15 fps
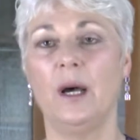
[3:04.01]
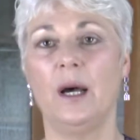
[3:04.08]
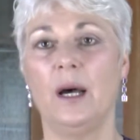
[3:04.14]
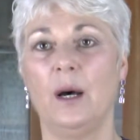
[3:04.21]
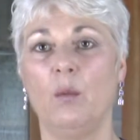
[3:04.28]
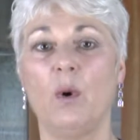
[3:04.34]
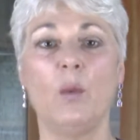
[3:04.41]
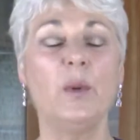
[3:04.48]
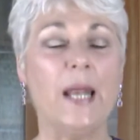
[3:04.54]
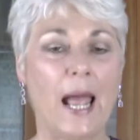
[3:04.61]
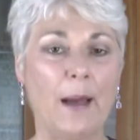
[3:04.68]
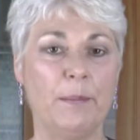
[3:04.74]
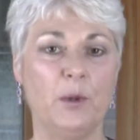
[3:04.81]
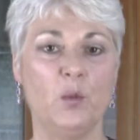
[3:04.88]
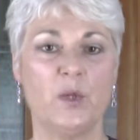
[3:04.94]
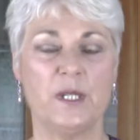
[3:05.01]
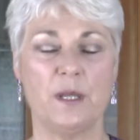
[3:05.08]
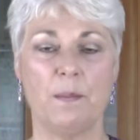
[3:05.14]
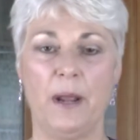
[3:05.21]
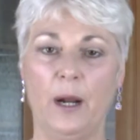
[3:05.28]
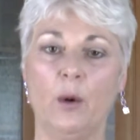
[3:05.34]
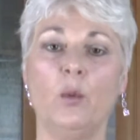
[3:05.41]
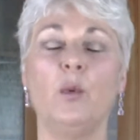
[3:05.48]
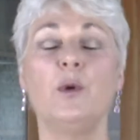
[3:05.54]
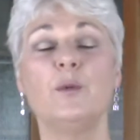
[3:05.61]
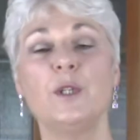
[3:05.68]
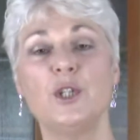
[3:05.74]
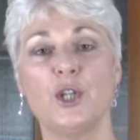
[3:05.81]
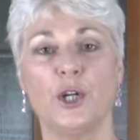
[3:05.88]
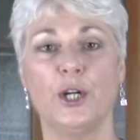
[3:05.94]
what would happen was the parent would
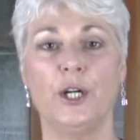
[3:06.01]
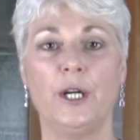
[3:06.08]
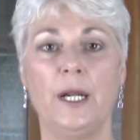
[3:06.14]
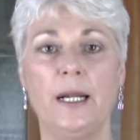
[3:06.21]
return